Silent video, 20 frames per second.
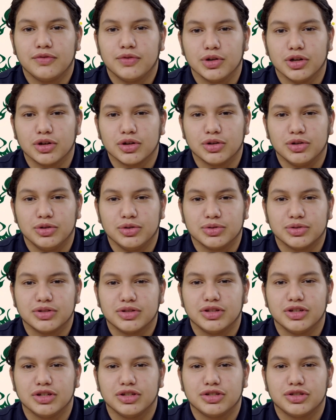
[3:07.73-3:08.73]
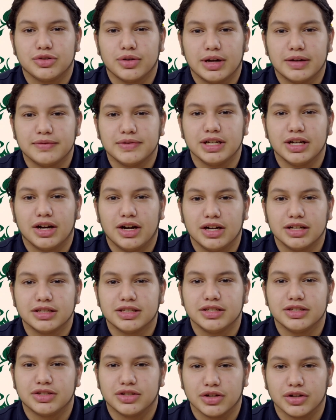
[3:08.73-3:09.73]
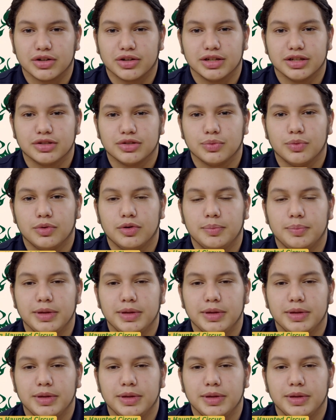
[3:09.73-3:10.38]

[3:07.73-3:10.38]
For local news, the traveling haunted circus will